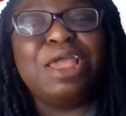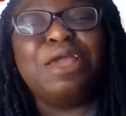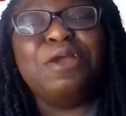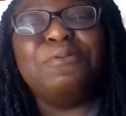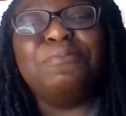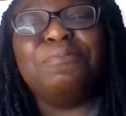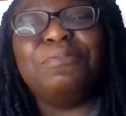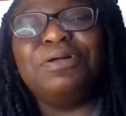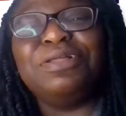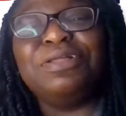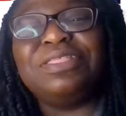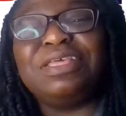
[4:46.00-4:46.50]

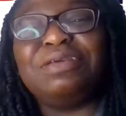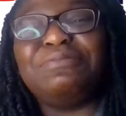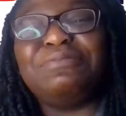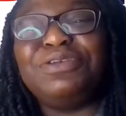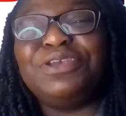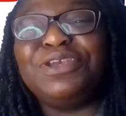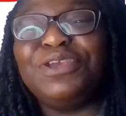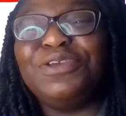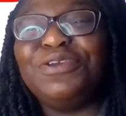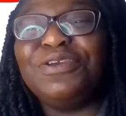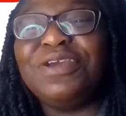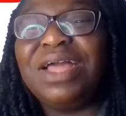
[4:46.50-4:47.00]
but I'm
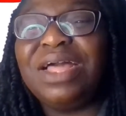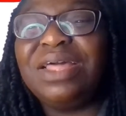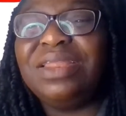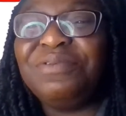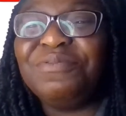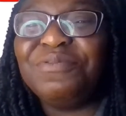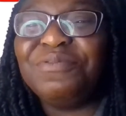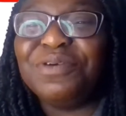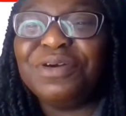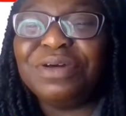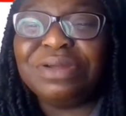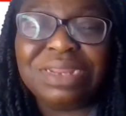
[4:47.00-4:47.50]
sure you heard the
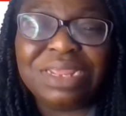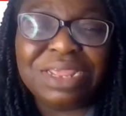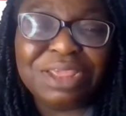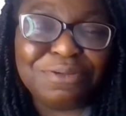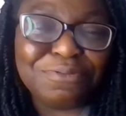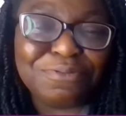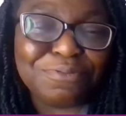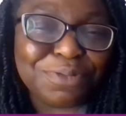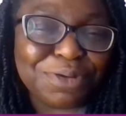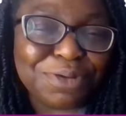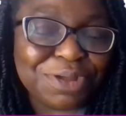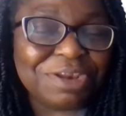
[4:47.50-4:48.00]
word
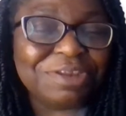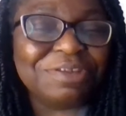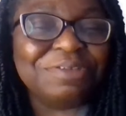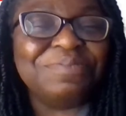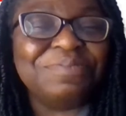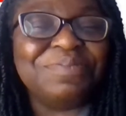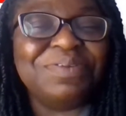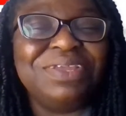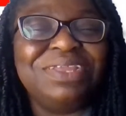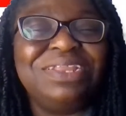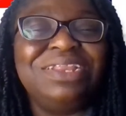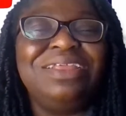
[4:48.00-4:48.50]

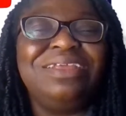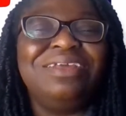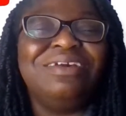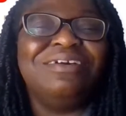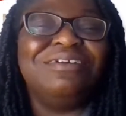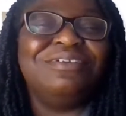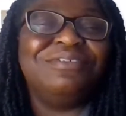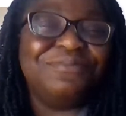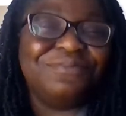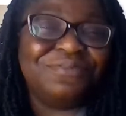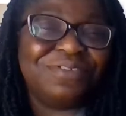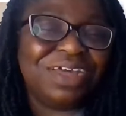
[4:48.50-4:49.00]
hemoglobin, or
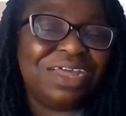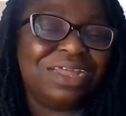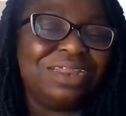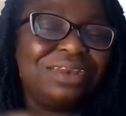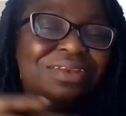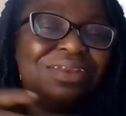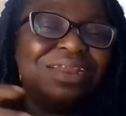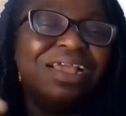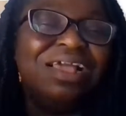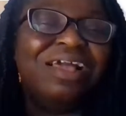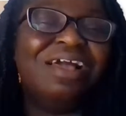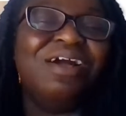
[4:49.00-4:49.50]
you've heard
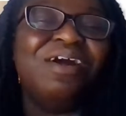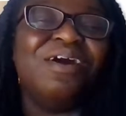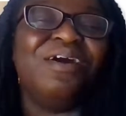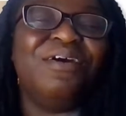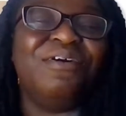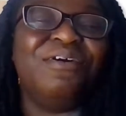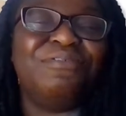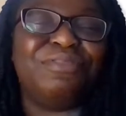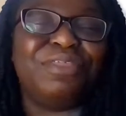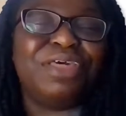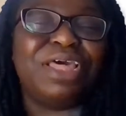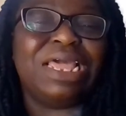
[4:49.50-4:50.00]

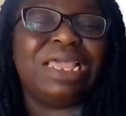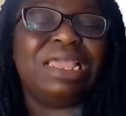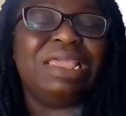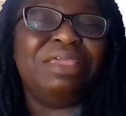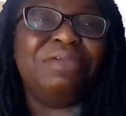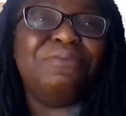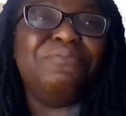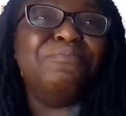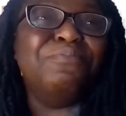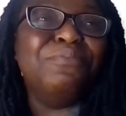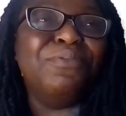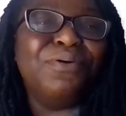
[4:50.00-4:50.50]
other
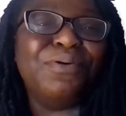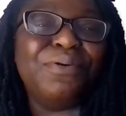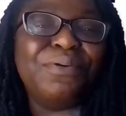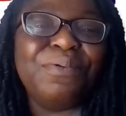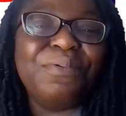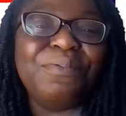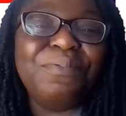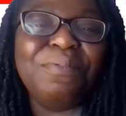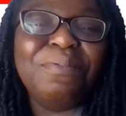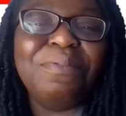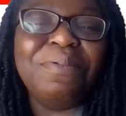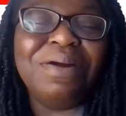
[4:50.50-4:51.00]

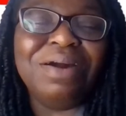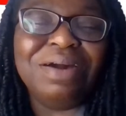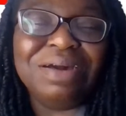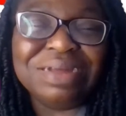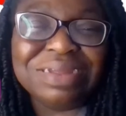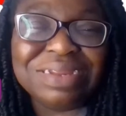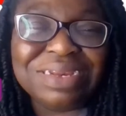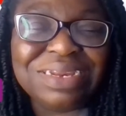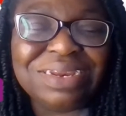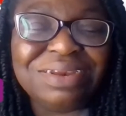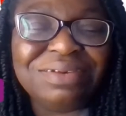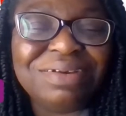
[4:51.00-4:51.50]
hemo
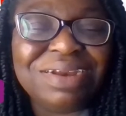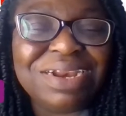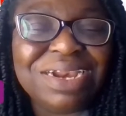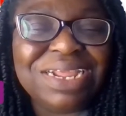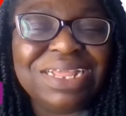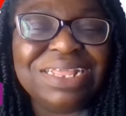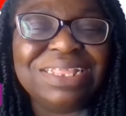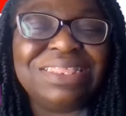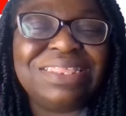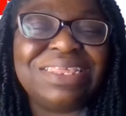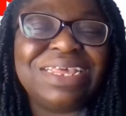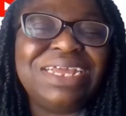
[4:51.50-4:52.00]
word
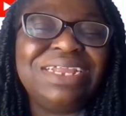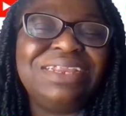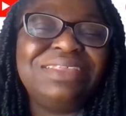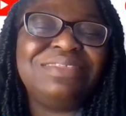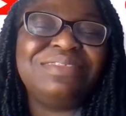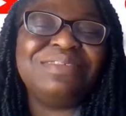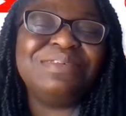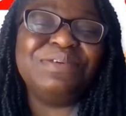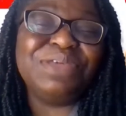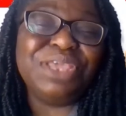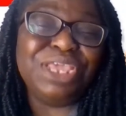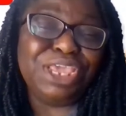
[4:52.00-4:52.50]
related.
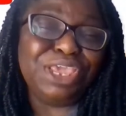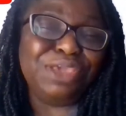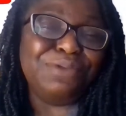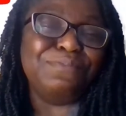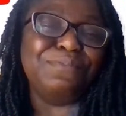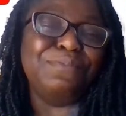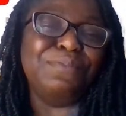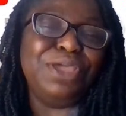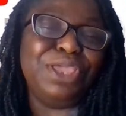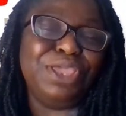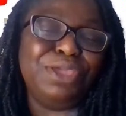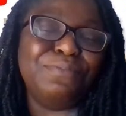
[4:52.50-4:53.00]
So
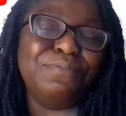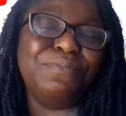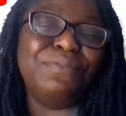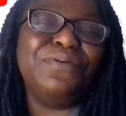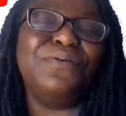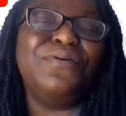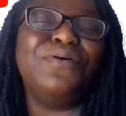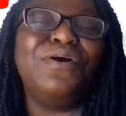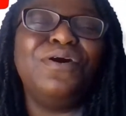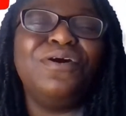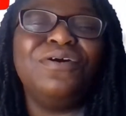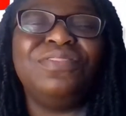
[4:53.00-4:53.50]
hemo,
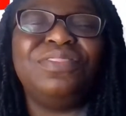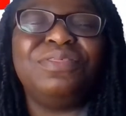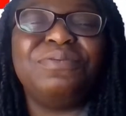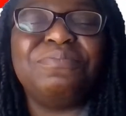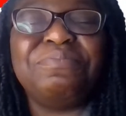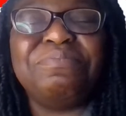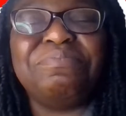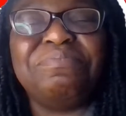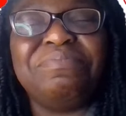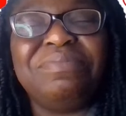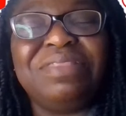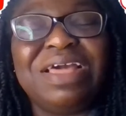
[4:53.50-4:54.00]
or
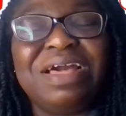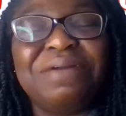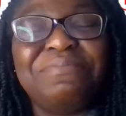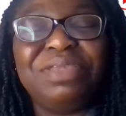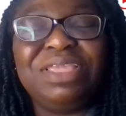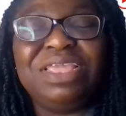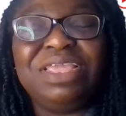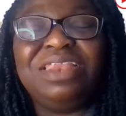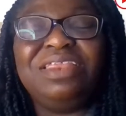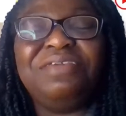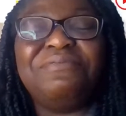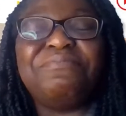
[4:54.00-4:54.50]
that
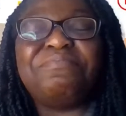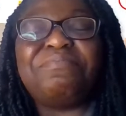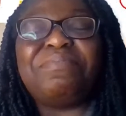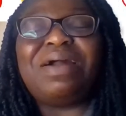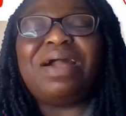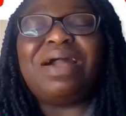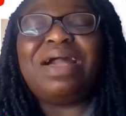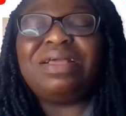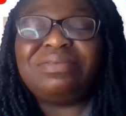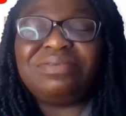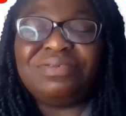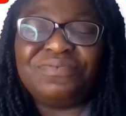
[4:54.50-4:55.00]
beginning
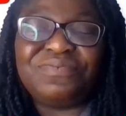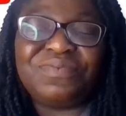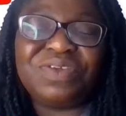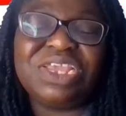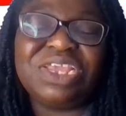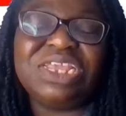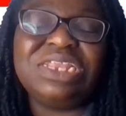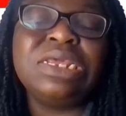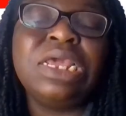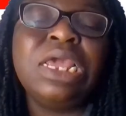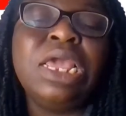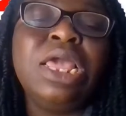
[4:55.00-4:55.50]
part of
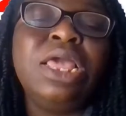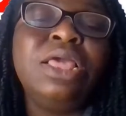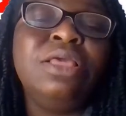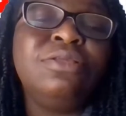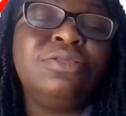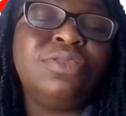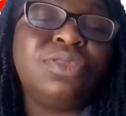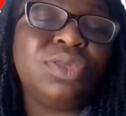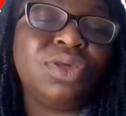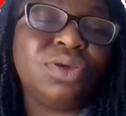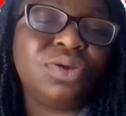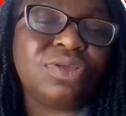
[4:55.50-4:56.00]
it,
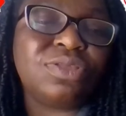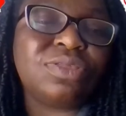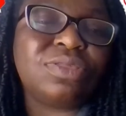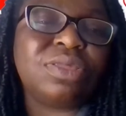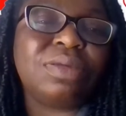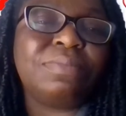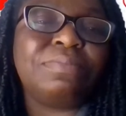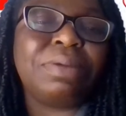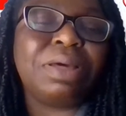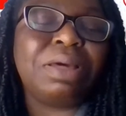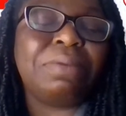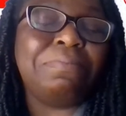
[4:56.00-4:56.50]
talks
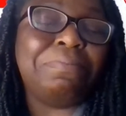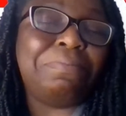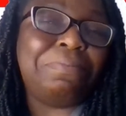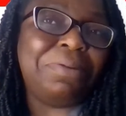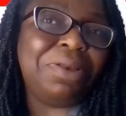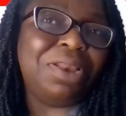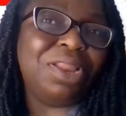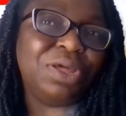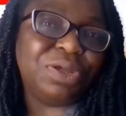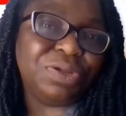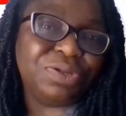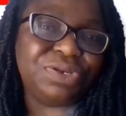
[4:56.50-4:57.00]
about
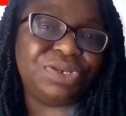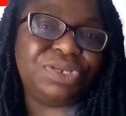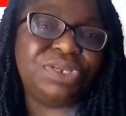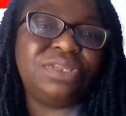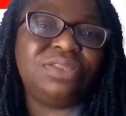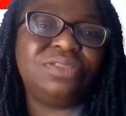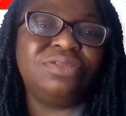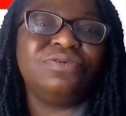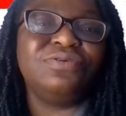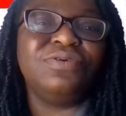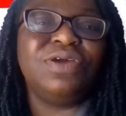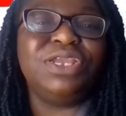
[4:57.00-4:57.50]
blood.
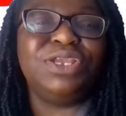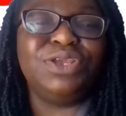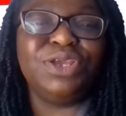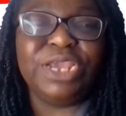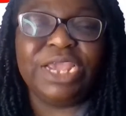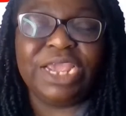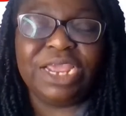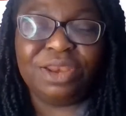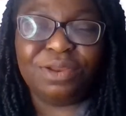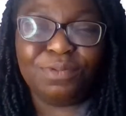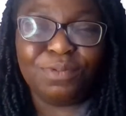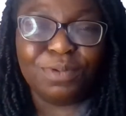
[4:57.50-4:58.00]
So when you
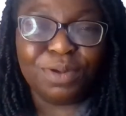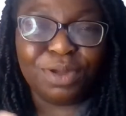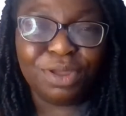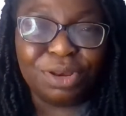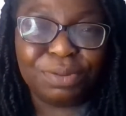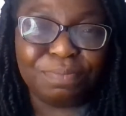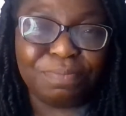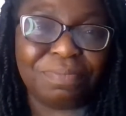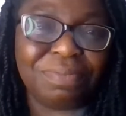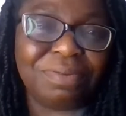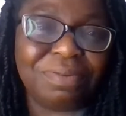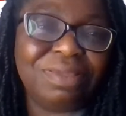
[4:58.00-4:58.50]
hear the word
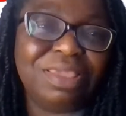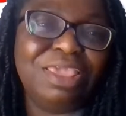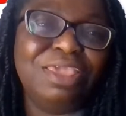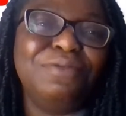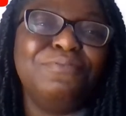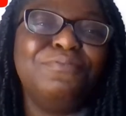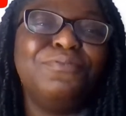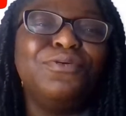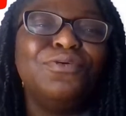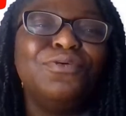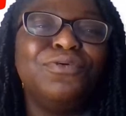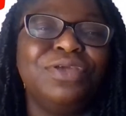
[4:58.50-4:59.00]

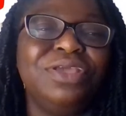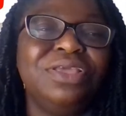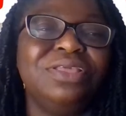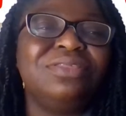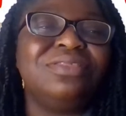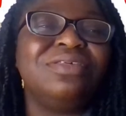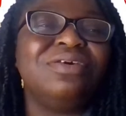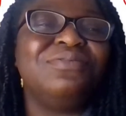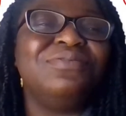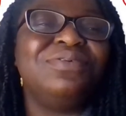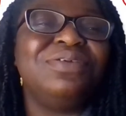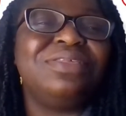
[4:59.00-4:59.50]
Emo
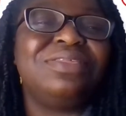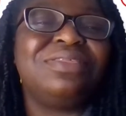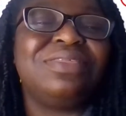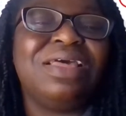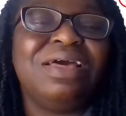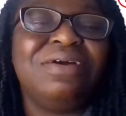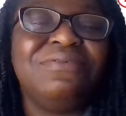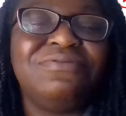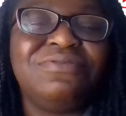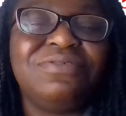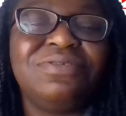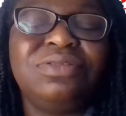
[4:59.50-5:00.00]
is always
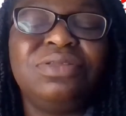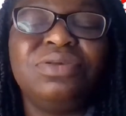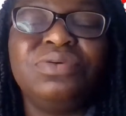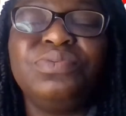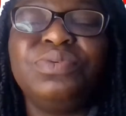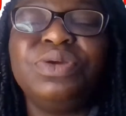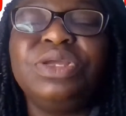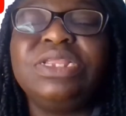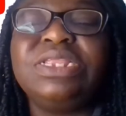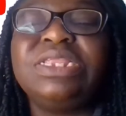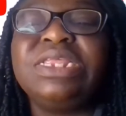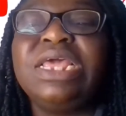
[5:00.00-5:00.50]
have to do
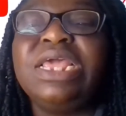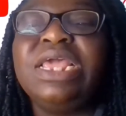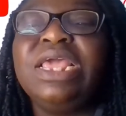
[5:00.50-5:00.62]
with